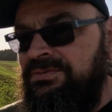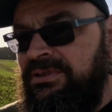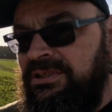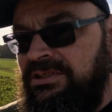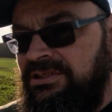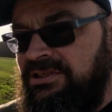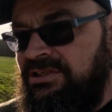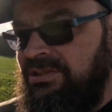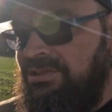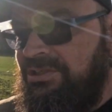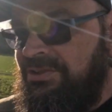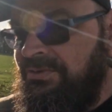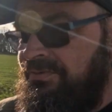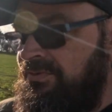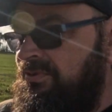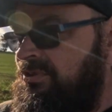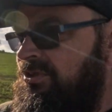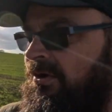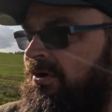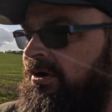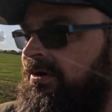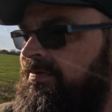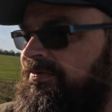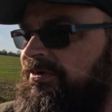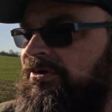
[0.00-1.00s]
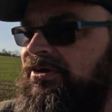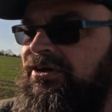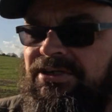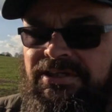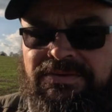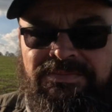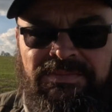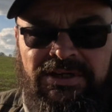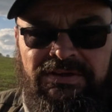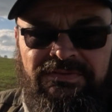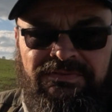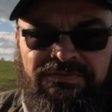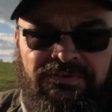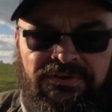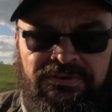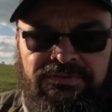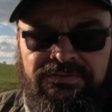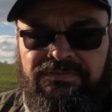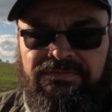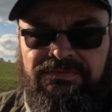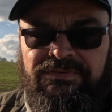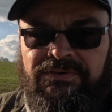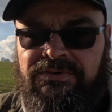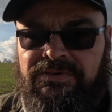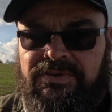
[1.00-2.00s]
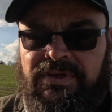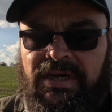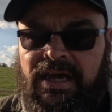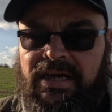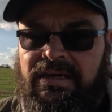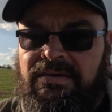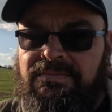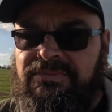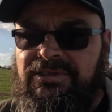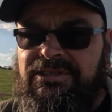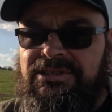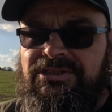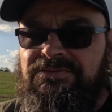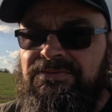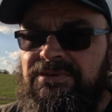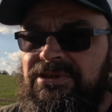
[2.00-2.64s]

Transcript: which sort of diverted me through Cambridge,